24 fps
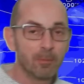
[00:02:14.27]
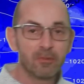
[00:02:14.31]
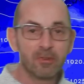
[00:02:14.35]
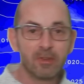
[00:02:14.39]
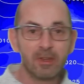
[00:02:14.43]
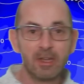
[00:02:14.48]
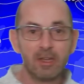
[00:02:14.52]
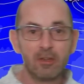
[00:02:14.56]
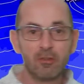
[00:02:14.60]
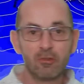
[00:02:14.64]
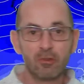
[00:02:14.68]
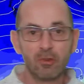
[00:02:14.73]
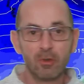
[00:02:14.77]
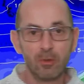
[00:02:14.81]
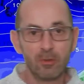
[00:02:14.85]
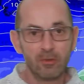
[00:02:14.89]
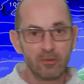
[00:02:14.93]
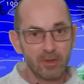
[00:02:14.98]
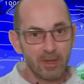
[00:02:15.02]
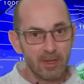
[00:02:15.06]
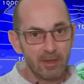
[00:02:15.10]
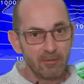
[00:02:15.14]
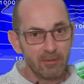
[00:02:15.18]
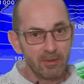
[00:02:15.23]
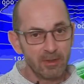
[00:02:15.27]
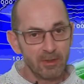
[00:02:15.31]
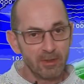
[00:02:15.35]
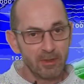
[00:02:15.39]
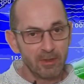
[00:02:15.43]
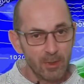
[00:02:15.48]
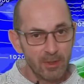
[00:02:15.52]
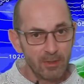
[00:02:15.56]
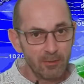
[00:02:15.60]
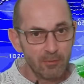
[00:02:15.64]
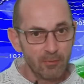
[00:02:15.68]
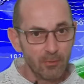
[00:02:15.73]
T, Tuesday the
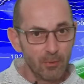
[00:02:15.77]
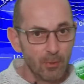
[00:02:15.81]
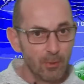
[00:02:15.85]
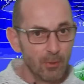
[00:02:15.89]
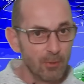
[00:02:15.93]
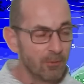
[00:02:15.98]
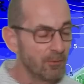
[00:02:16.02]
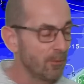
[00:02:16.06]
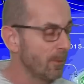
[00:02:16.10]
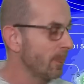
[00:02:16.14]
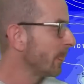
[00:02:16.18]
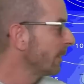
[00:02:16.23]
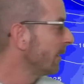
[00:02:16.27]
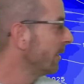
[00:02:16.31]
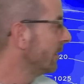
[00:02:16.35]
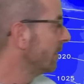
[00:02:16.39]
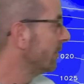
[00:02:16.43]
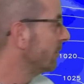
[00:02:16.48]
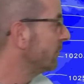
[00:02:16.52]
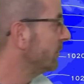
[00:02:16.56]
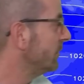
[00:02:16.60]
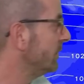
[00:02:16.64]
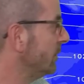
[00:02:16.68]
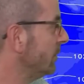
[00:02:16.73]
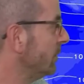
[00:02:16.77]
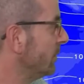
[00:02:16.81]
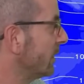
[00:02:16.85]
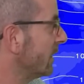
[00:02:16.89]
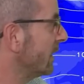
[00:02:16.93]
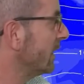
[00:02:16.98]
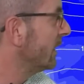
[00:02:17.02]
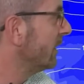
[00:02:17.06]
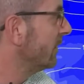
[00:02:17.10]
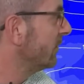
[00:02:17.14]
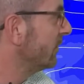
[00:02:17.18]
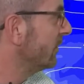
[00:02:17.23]
twenty-fourth, the U
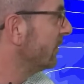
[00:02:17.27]
K is